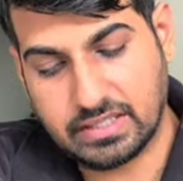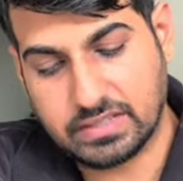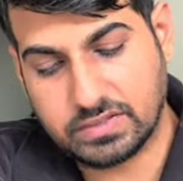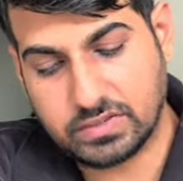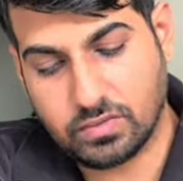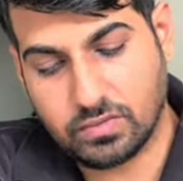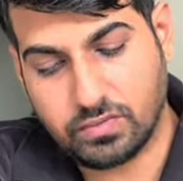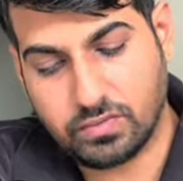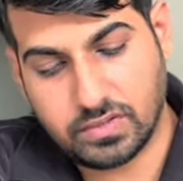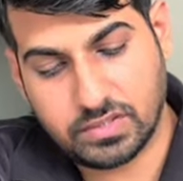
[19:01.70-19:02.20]

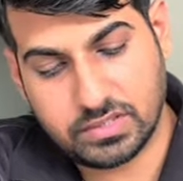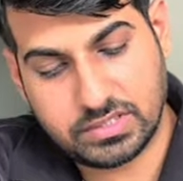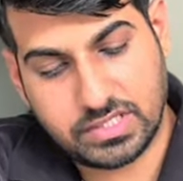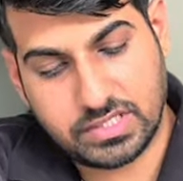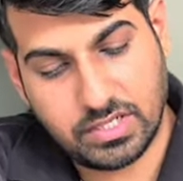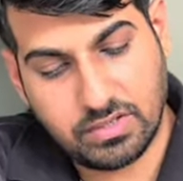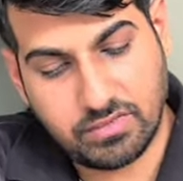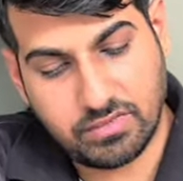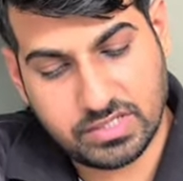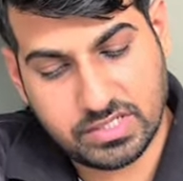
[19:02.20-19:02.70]
So first
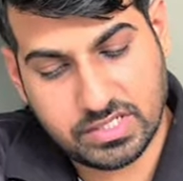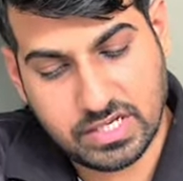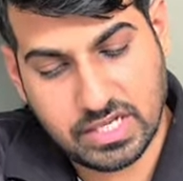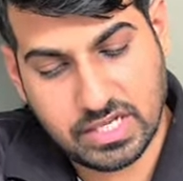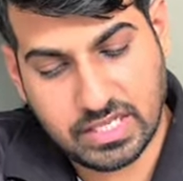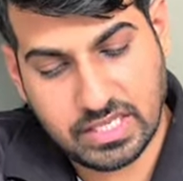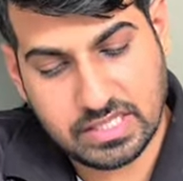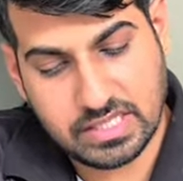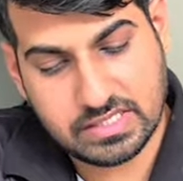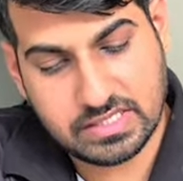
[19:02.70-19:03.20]
equation I
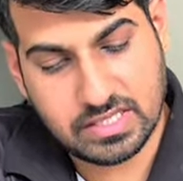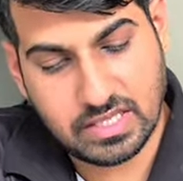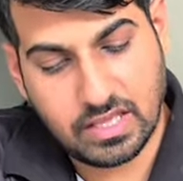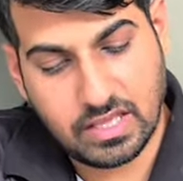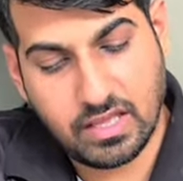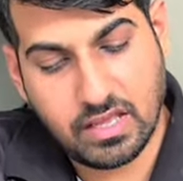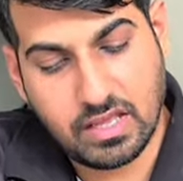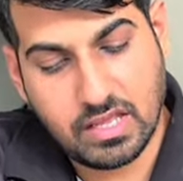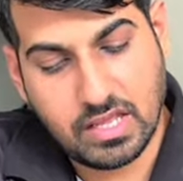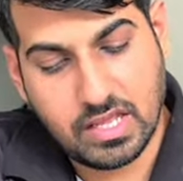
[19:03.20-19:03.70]
can
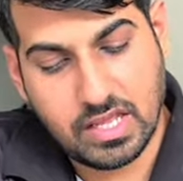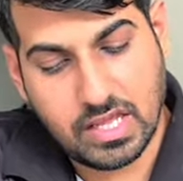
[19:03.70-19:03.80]
say